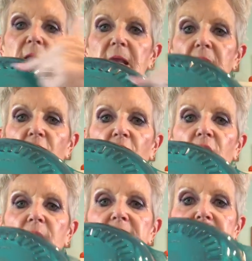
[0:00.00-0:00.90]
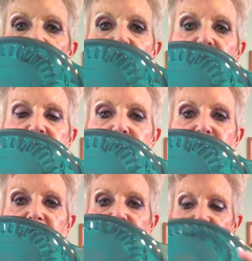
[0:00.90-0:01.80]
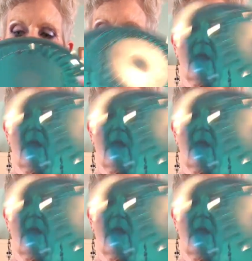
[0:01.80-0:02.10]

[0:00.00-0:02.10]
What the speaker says: here, it's got little tuppy feet.